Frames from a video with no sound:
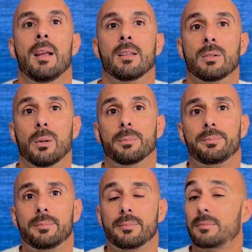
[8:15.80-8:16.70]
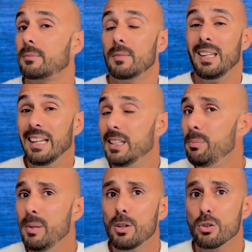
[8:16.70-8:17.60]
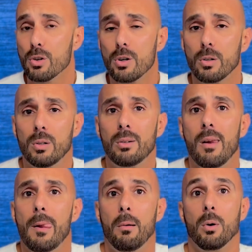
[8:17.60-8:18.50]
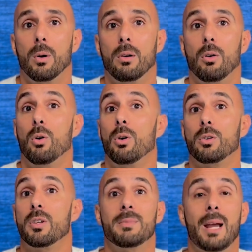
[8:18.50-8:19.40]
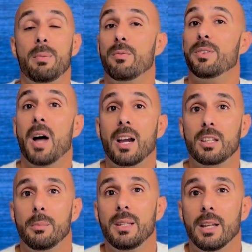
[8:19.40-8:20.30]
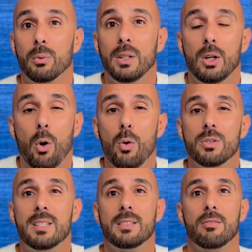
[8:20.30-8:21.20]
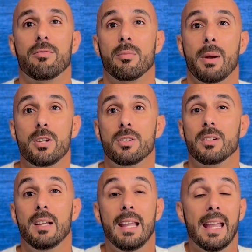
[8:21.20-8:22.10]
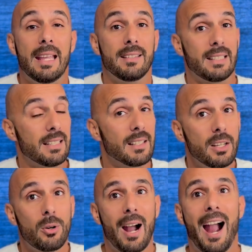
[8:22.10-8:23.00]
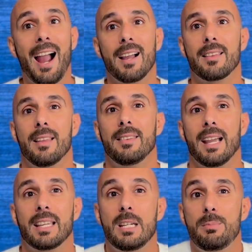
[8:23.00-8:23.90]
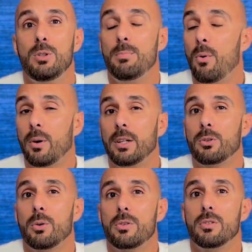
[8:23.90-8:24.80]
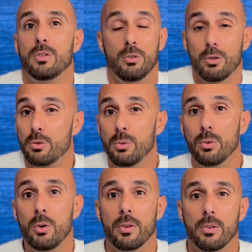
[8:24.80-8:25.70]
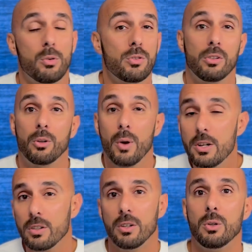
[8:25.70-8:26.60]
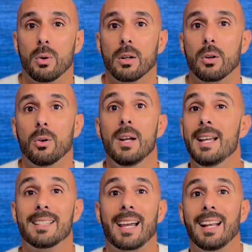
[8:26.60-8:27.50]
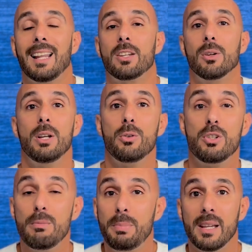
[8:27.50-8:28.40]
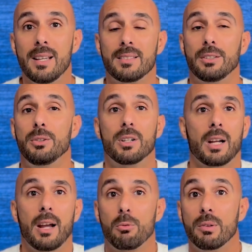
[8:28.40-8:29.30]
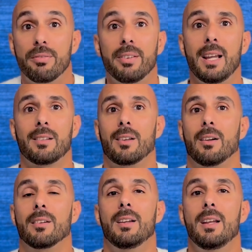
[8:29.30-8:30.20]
And so keeping a journal or some type of document that really holds this information is a little hack that keeps you pointing towards your true north, towards the direction that you want to go. It's kind of like your little GPS that you can reflect on.